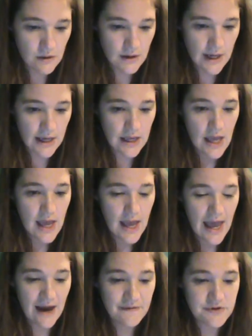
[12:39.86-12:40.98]
Okay,
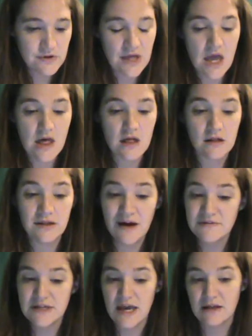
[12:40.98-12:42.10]
after they
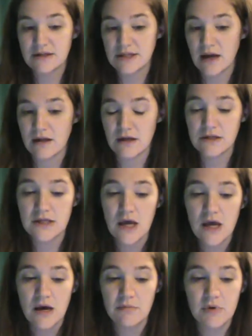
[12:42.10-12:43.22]
left Ellis Island,
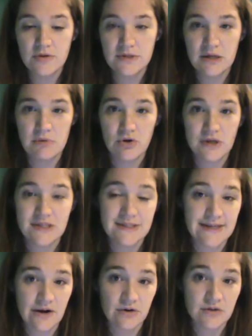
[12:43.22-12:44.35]
most immigrants
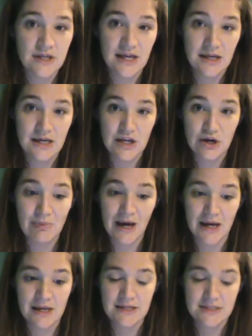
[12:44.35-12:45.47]
settled in
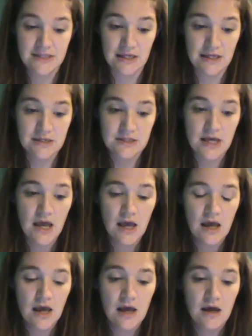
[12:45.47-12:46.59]
nearby cities.
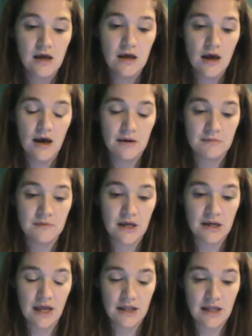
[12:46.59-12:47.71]

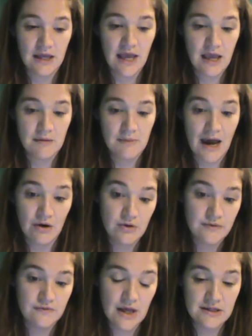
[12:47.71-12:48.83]
Again, they came out
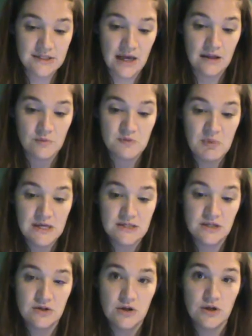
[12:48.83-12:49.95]
of Ellis Island, was based
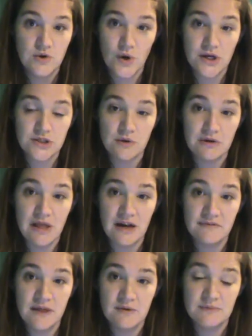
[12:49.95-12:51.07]
in New York, so a lot
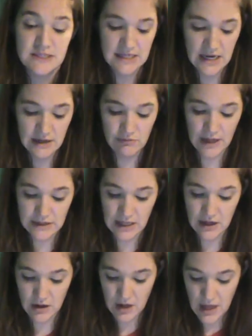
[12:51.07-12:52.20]
of them stayed right
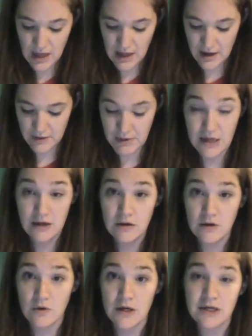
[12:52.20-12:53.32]
there in New
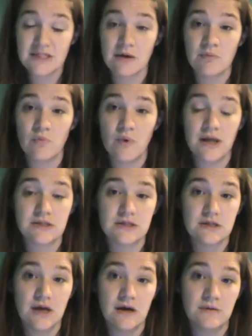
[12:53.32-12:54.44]
York. Some went
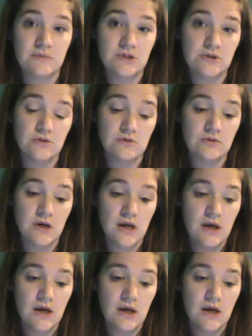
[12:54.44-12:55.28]
to